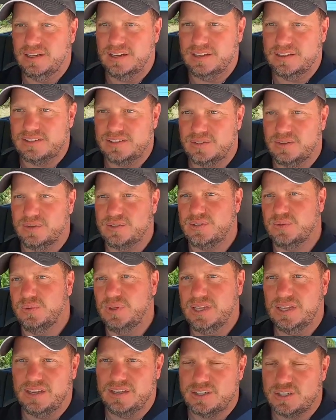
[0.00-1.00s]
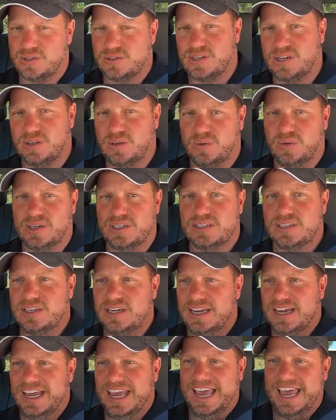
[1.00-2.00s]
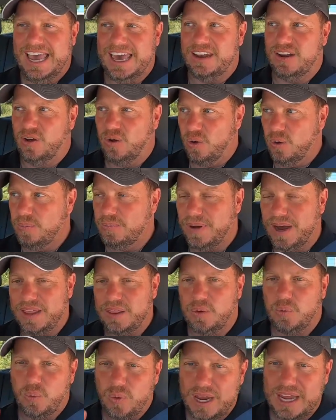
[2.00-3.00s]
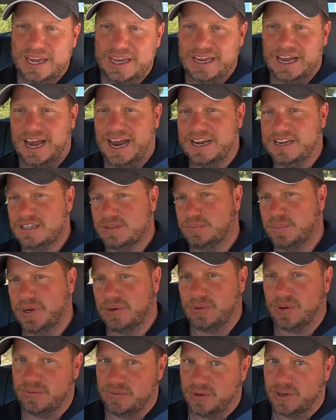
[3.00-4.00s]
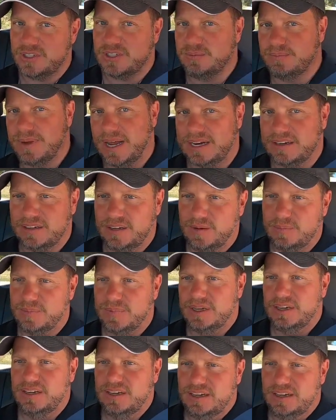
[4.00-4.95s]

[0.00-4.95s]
And so it's a really interesting noise. And oh, by the way, I just put it in reverse and backed up,